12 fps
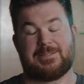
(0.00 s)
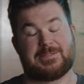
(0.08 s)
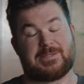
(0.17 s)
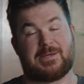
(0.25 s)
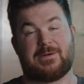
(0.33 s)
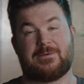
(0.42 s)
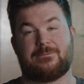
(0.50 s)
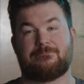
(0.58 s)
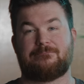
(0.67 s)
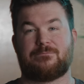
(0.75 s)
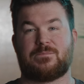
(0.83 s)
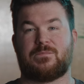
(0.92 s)
So
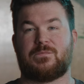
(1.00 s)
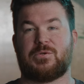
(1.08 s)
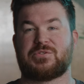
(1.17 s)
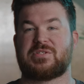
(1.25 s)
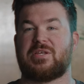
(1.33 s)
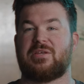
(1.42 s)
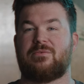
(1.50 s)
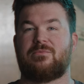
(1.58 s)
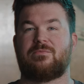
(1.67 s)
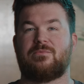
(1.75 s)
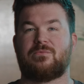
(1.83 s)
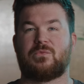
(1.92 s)
we'll see
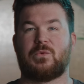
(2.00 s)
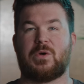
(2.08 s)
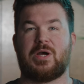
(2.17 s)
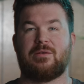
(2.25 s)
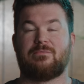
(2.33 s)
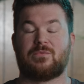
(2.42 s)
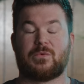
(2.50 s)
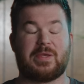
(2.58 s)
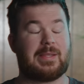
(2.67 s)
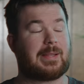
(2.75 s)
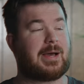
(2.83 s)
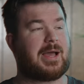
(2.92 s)
what
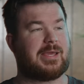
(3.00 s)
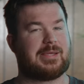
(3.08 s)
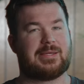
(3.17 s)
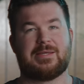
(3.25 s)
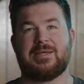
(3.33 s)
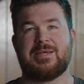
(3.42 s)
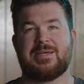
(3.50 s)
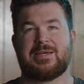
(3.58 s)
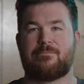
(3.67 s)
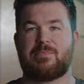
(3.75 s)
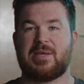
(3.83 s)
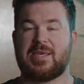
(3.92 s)
we like.
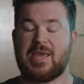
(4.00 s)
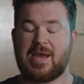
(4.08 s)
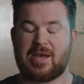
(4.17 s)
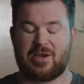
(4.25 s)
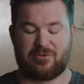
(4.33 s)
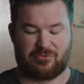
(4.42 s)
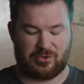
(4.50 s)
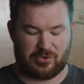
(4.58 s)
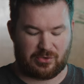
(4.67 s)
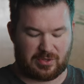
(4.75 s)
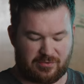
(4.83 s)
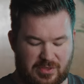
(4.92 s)
But yeah, a
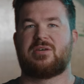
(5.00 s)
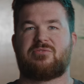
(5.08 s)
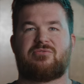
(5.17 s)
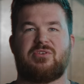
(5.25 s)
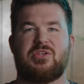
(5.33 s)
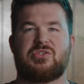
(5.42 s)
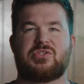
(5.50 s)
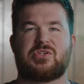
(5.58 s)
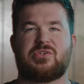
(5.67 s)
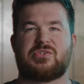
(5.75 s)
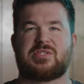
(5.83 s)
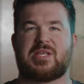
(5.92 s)
few of the
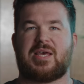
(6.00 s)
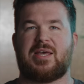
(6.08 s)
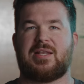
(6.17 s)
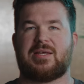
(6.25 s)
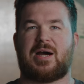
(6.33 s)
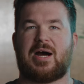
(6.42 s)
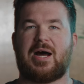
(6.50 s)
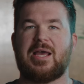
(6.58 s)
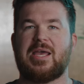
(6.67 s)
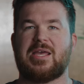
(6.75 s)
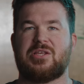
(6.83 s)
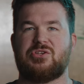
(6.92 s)
features that
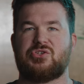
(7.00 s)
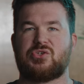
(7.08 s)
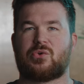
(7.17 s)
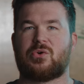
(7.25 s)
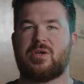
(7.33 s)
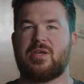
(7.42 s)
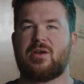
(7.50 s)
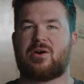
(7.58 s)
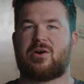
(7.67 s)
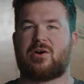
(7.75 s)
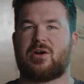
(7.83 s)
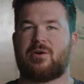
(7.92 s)
I enjoy
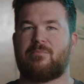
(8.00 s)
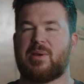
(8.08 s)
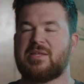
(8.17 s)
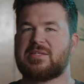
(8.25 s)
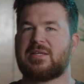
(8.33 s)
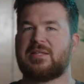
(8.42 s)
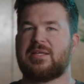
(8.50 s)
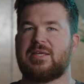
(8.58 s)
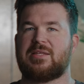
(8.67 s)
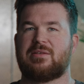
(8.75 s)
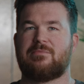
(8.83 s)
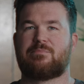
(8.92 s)
are basically
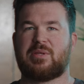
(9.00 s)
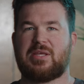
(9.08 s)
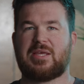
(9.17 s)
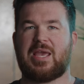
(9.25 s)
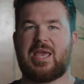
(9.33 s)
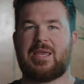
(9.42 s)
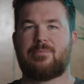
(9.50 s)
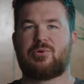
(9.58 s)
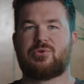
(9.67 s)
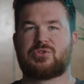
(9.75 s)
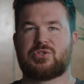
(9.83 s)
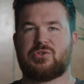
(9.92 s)
it being
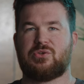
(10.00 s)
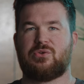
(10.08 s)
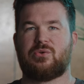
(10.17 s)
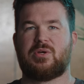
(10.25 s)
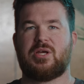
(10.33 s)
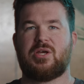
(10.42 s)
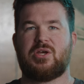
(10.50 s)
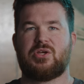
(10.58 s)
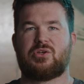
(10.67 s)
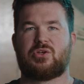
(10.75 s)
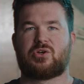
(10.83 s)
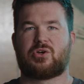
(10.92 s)
able to
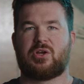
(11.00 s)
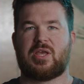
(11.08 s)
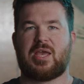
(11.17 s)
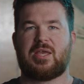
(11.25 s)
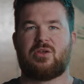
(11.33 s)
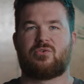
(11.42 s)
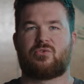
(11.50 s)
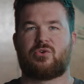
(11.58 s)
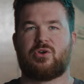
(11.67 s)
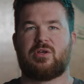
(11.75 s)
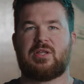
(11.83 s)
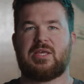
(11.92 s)
create
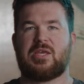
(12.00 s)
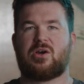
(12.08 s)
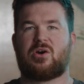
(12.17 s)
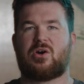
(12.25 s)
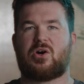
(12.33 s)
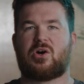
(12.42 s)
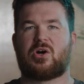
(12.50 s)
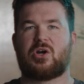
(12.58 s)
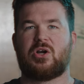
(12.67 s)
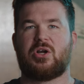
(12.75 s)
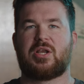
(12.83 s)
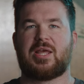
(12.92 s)
really
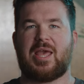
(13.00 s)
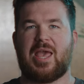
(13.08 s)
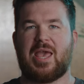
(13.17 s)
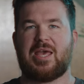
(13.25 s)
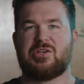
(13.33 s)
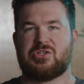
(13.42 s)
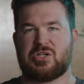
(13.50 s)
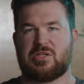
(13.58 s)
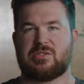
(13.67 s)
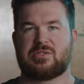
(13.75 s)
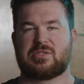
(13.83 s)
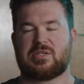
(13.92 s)
hard
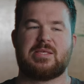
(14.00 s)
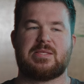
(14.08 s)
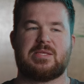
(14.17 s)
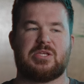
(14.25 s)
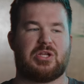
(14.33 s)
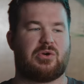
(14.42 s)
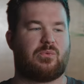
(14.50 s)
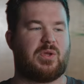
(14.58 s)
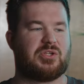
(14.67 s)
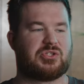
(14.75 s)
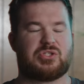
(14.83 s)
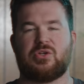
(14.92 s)
edges. You know,
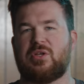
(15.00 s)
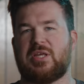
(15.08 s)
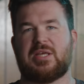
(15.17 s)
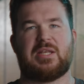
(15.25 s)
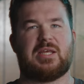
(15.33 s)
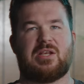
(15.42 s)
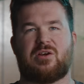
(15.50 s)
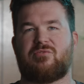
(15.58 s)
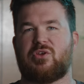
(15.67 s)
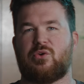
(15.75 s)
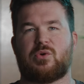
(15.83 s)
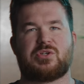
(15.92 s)
when shooting an
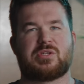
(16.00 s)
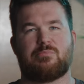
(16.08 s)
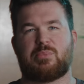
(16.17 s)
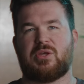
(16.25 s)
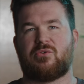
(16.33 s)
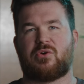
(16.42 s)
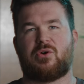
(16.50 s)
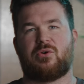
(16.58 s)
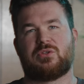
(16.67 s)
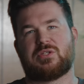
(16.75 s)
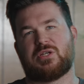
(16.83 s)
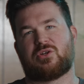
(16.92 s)
interview or some
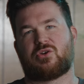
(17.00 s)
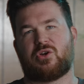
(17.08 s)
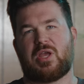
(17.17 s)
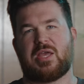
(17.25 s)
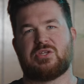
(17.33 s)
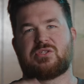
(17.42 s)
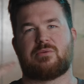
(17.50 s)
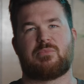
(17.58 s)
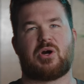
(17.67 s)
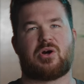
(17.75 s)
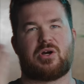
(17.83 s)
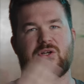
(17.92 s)
B-roll, to create some
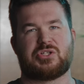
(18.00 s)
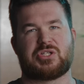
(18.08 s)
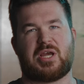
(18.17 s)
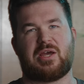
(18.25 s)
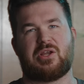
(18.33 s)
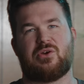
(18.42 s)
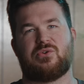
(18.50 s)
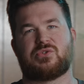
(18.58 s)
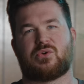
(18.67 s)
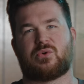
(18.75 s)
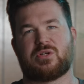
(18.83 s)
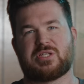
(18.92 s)
hard shadows
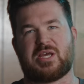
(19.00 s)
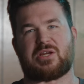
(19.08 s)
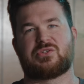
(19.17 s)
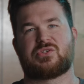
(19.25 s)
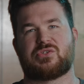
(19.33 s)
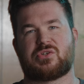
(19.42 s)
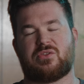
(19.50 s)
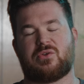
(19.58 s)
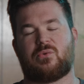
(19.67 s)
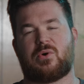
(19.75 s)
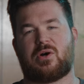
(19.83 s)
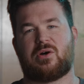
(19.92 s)
or textures on
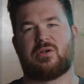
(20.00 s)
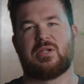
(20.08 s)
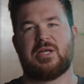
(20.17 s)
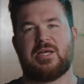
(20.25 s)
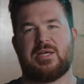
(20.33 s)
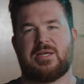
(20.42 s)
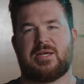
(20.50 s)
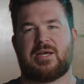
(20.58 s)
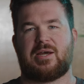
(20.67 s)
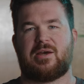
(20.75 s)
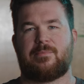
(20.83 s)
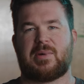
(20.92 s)
the wall.
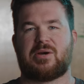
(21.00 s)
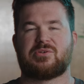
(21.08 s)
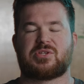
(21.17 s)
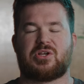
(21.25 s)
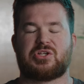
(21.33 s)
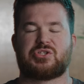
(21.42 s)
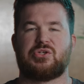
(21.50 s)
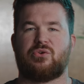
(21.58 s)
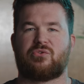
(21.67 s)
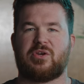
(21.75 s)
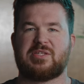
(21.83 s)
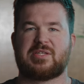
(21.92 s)
I was on a
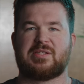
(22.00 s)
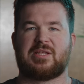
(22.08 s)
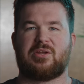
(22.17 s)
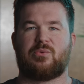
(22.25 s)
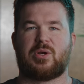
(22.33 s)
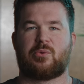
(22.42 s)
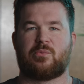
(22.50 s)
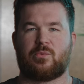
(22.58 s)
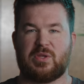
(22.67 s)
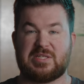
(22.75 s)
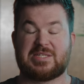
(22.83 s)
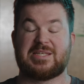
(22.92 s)
shoot recently where
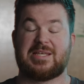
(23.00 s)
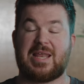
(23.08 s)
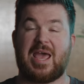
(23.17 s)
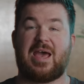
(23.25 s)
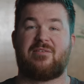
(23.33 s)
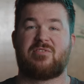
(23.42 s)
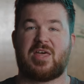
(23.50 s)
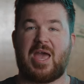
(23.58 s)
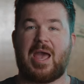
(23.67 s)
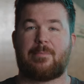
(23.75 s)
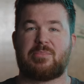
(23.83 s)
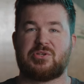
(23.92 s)
we did have the
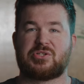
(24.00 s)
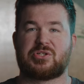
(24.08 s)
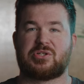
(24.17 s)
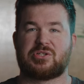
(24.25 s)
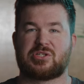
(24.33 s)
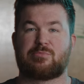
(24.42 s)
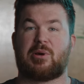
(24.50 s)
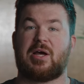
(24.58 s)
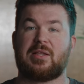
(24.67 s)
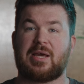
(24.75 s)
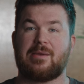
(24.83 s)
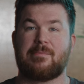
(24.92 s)
Aputure
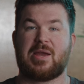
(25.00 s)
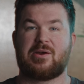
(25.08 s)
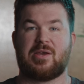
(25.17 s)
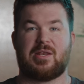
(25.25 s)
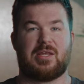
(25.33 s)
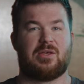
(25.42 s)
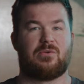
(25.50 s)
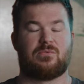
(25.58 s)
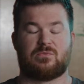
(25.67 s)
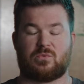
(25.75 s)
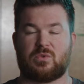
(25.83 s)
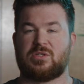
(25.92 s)
Spotlight Mount, and it
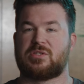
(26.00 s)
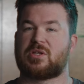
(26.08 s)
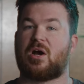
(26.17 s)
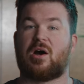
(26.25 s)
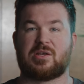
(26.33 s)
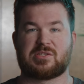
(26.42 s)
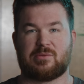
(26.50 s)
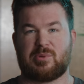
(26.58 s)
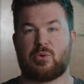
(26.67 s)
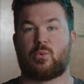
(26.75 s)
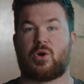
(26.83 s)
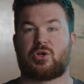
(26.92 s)
was awesome.
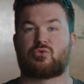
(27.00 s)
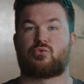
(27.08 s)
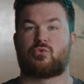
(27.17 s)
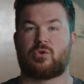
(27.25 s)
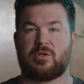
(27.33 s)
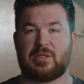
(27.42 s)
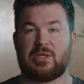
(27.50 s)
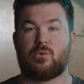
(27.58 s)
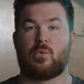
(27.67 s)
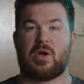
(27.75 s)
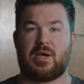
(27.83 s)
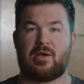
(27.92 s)
It worked really
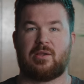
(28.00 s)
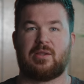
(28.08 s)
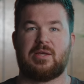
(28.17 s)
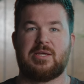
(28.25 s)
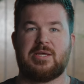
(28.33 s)
well.